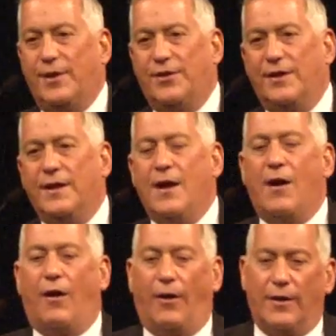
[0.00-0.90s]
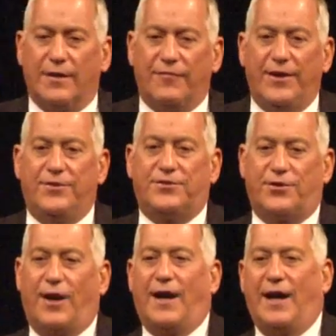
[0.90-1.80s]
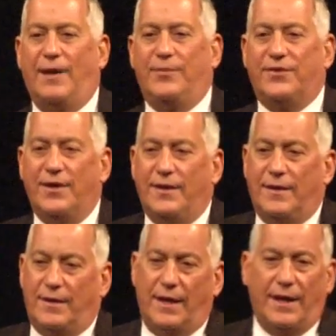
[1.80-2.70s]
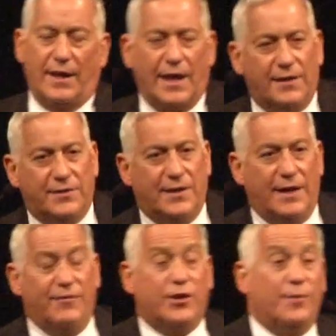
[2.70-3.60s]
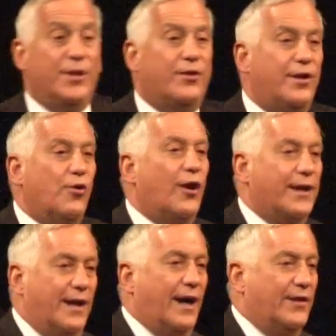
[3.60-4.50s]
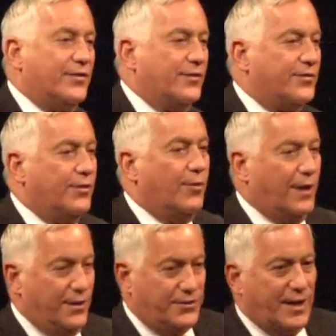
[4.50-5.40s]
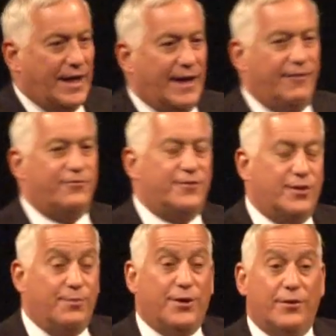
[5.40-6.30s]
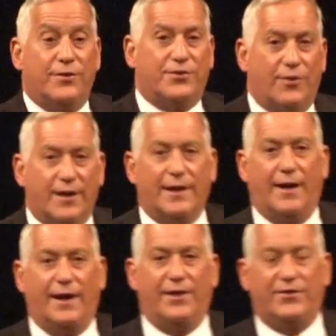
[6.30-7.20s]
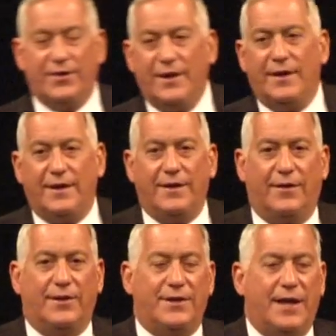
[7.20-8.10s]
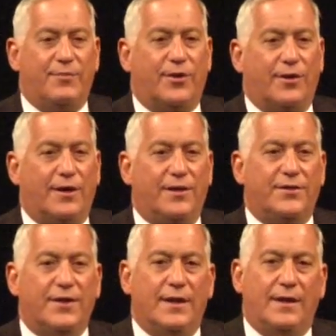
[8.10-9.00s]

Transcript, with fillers: were doing. All of these tribes and even community organizers who wanted to have computers to organize, you know, in neighborhoods,